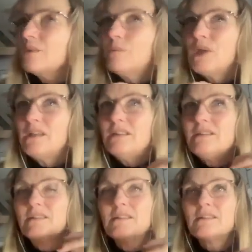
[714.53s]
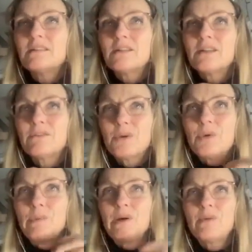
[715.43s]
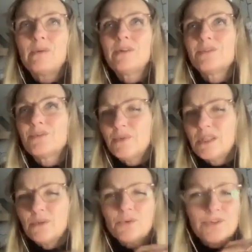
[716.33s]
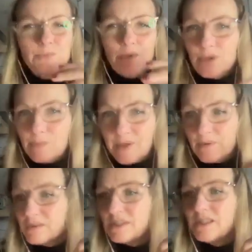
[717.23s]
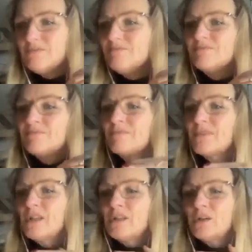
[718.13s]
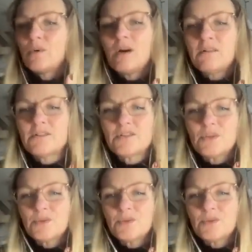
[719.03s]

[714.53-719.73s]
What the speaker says: piece that I wrote about last week, or I spoke about, ask